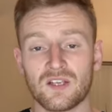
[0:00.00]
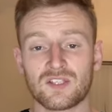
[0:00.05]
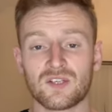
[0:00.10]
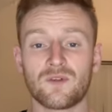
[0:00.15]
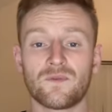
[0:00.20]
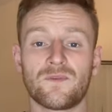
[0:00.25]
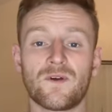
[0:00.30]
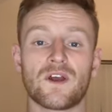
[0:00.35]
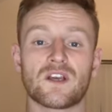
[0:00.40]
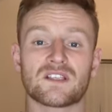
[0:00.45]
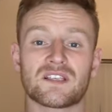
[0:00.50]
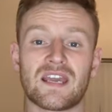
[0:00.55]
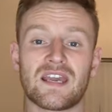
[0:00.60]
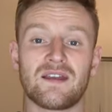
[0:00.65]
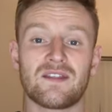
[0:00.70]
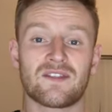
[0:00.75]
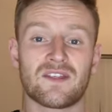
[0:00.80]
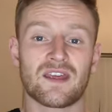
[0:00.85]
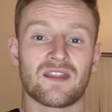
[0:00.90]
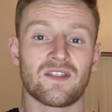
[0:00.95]
So the first
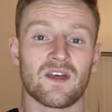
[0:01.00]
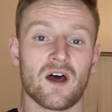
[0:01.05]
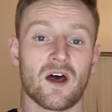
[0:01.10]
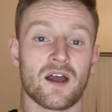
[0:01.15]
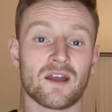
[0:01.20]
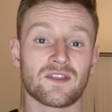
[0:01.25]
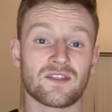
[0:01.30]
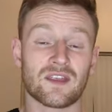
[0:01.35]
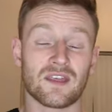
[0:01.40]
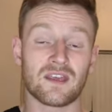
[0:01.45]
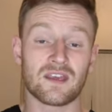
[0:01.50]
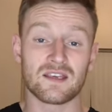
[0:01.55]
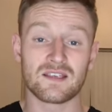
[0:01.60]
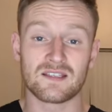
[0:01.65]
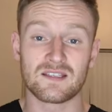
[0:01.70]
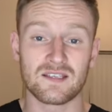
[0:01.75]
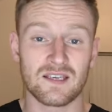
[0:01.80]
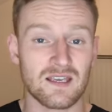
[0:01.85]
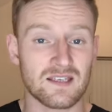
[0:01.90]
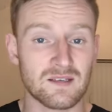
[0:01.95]
key thing that I think
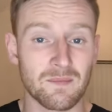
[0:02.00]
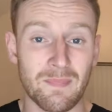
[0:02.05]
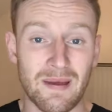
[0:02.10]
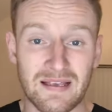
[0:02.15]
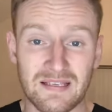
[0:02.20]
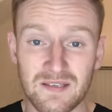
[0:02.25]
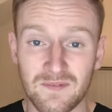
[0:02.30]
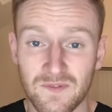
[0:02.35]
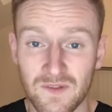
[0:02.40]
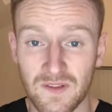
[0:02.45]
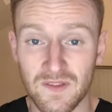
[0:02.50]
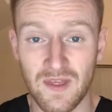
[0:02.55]
is is a massive